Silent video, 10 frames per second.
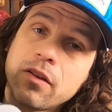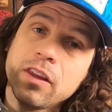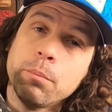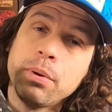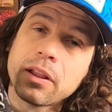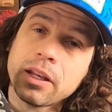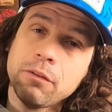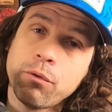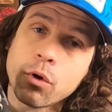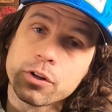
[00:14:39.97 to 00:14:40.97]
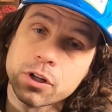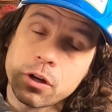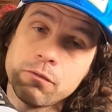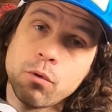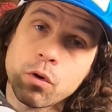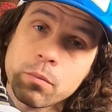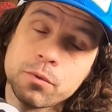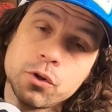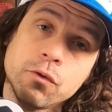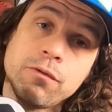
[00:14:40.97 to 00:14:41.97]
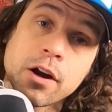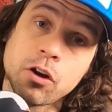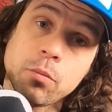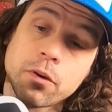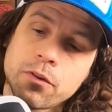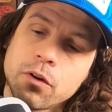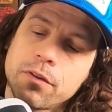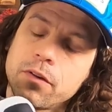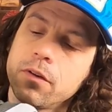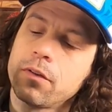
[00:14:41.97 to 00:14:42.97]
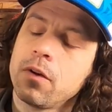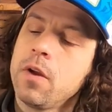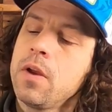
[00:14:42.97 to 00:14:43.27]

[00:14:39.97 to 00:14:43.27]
as the ability for it to conform to variable surfaces.